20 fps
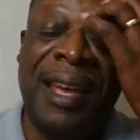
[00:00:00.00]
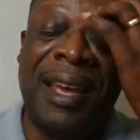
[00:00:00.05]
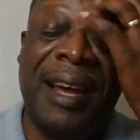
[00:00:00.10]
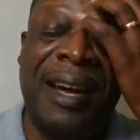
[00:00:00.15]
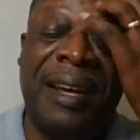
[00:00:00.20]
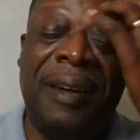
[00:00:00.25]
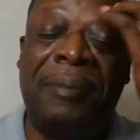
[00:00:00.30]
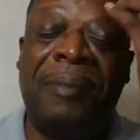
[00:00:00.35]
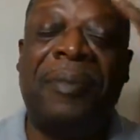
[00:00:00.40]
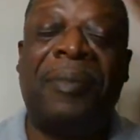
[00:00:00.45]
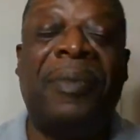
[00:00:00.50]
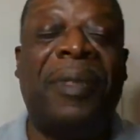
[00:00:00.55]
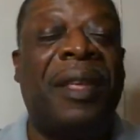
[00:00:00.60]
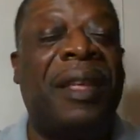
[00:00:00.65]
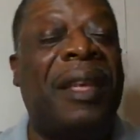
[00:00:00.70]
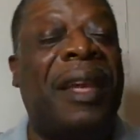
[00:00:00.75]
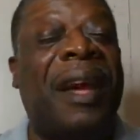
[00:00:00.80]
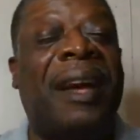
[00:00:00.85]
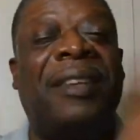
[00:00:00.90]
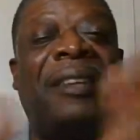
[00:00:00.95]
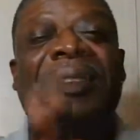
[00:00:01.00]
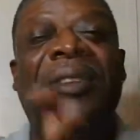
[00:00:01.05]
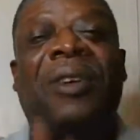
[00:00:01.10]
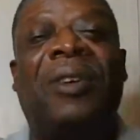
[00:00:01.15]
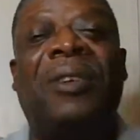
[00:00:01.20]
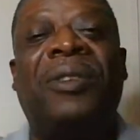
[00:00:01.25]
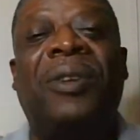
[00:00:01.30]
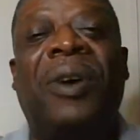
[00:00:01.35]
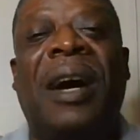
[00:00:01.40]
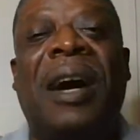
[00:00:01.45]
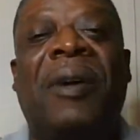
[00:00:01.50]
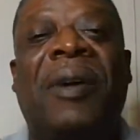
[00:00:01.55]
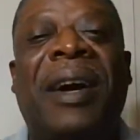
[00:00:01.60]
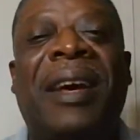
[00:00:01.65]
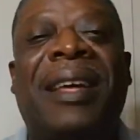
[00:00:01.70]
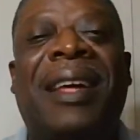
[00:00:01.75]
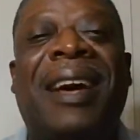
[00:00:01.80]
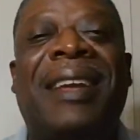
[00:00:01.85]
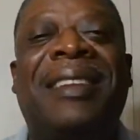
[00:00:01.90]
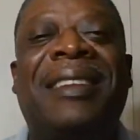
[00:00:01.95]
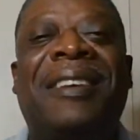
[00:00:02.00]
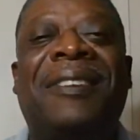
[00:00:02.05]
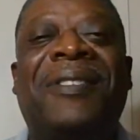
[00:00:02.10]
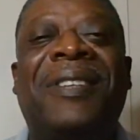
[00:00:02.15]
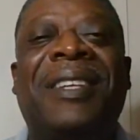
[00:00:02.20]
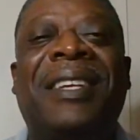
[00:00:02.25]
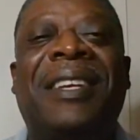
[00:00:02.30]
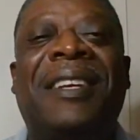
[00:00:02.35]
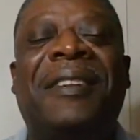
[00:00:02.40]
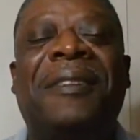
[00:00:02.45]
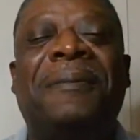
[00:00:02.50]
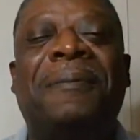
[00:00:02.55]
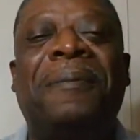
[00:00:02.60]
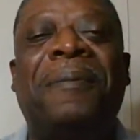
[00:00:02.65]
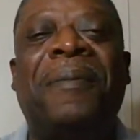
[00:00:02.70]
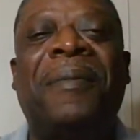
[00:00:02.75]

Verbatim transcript: Um, you all know how I, I love to end.